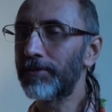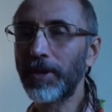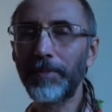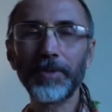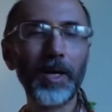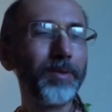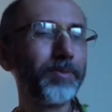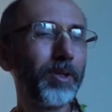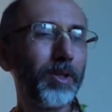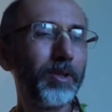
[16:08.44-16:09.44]

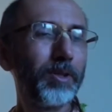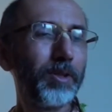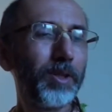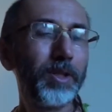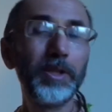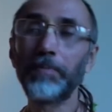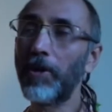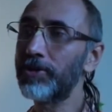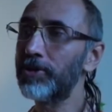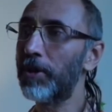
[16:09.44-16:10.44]
sometimes in the
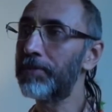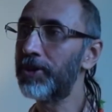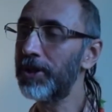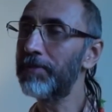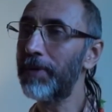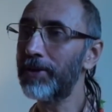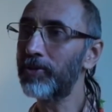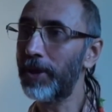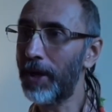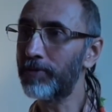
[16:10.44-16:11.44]
process of
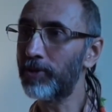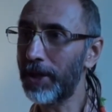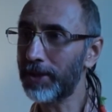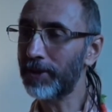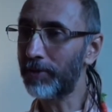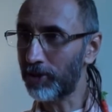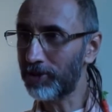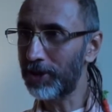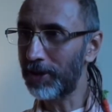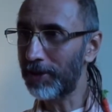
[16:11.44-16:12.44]
treatment we have to take some
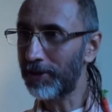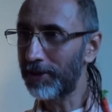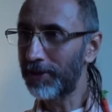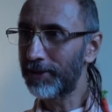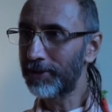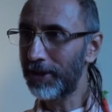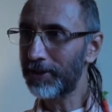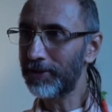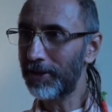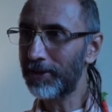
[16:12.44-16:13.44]
austere
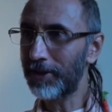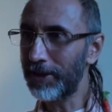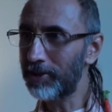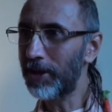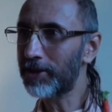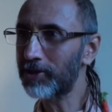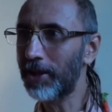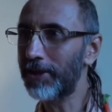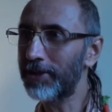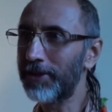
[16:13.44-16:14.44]
things,
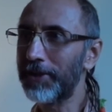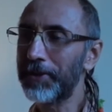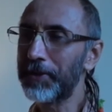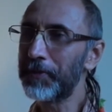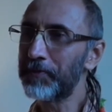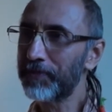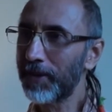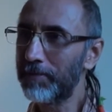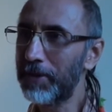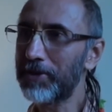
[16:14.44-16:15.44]
injection,
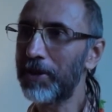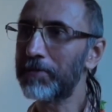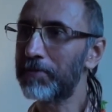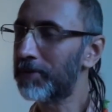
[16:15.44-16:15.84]
bitter